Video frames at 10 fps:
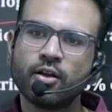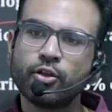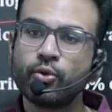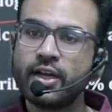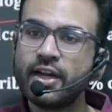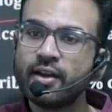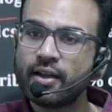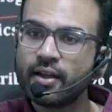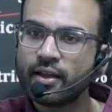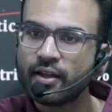You need
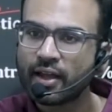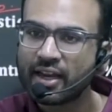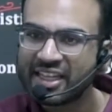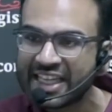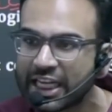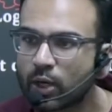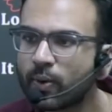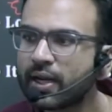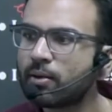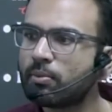an
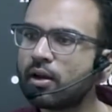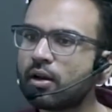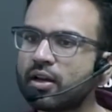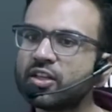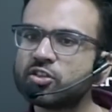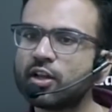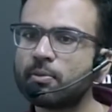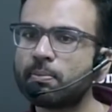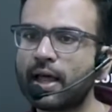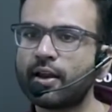equitable
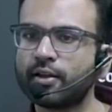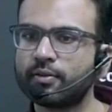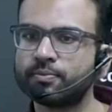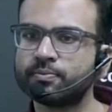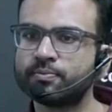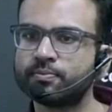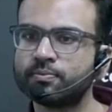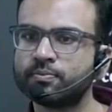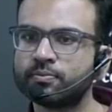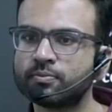regional planning.
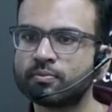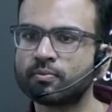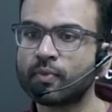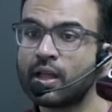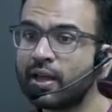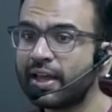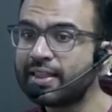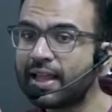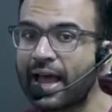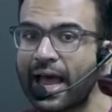
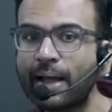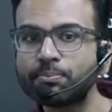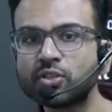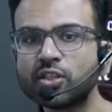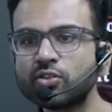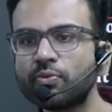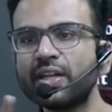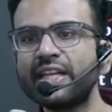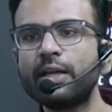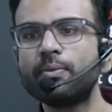In the absence of
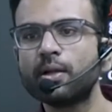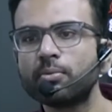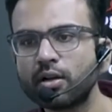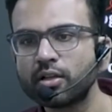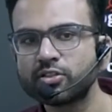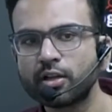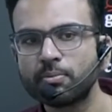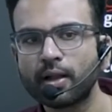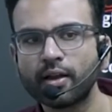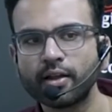an equitable regional
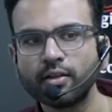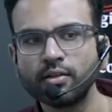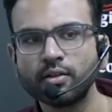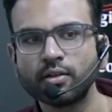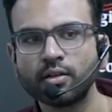planning,